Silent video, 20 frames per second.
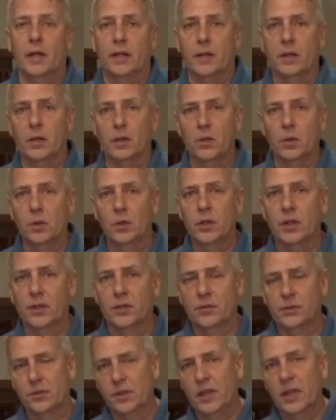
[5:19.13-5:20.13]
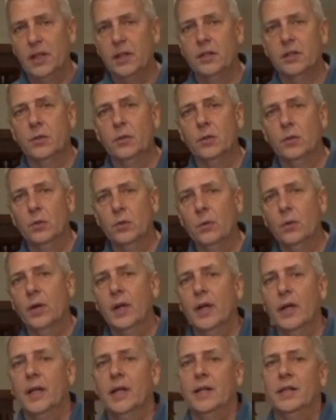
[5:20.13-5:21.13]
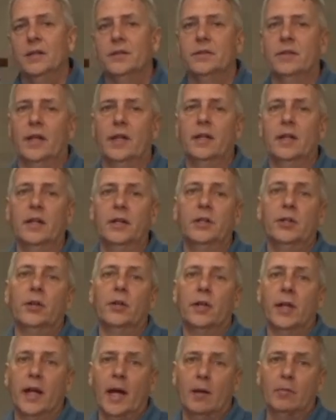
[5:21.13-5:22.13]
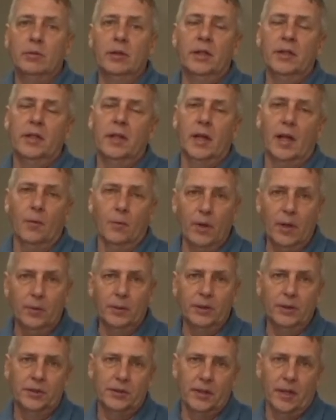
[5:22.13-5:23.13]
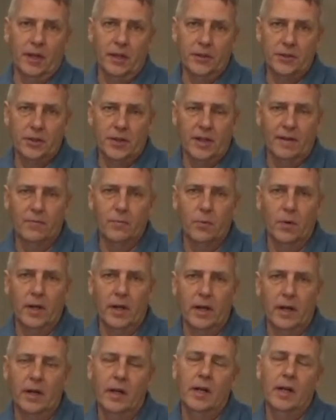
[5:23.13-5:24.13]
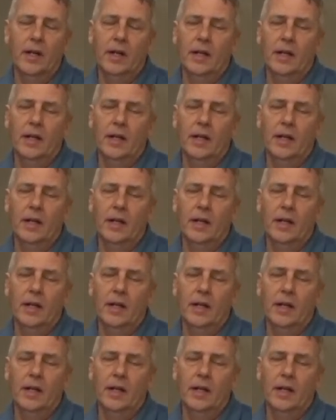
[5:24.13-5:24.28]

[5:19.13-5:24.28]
You just need to send us your tablet and we will install the software.